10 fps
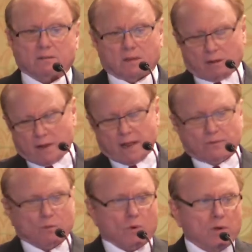you know, have
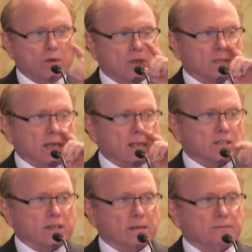the world look at that and
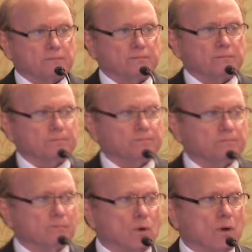say,
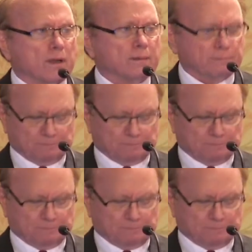boy,